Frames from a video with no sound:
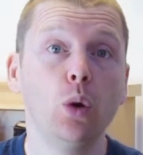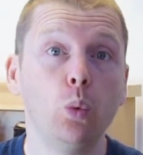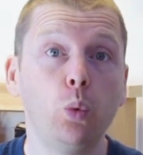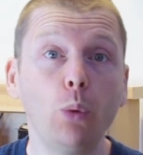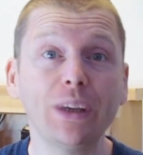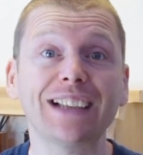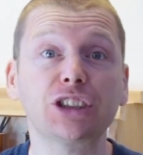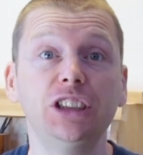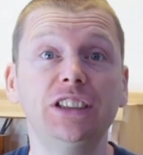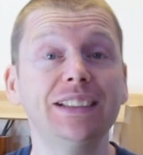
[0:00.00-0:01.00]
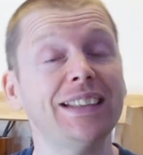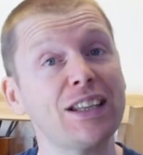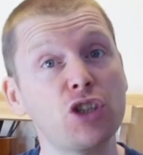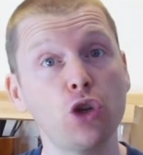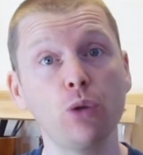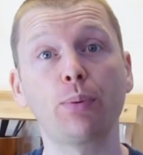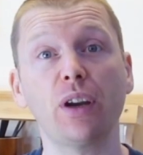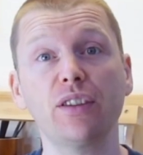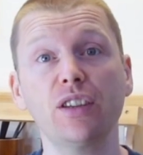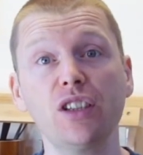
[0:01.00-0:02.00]
What we actually did, they're 2
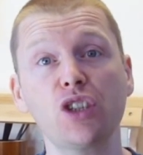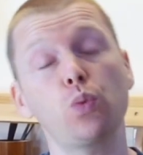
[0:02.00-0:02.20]
brothers.